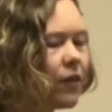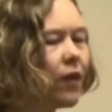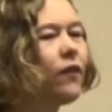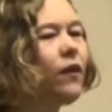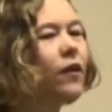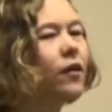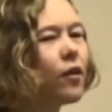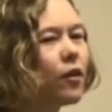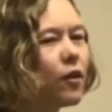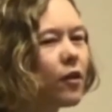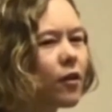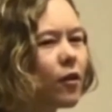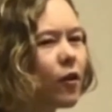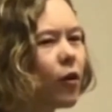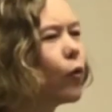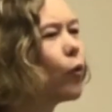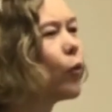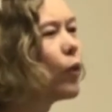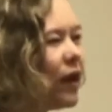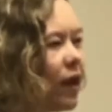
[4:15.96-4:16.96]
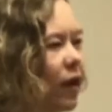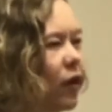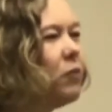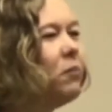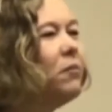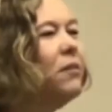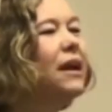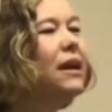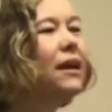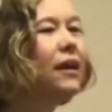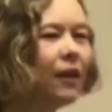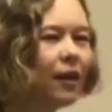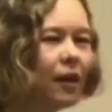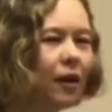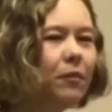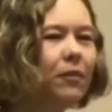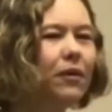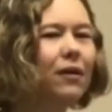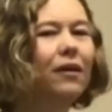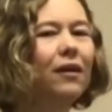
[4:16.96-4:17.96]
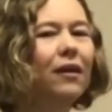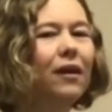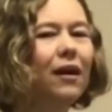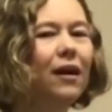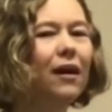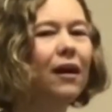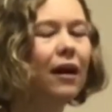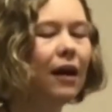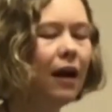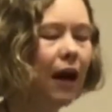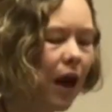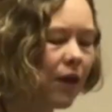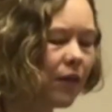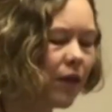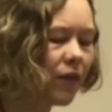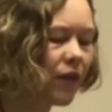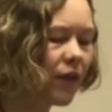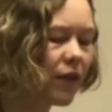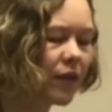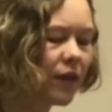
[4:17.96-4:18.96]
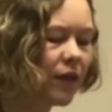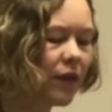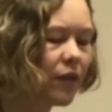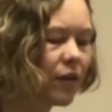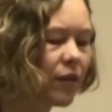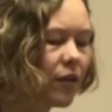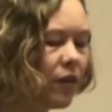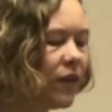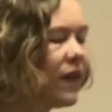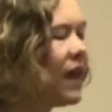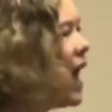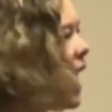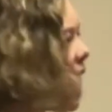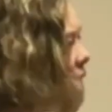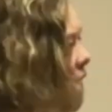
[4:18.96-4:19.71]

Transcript: that this is a real medium and that this is the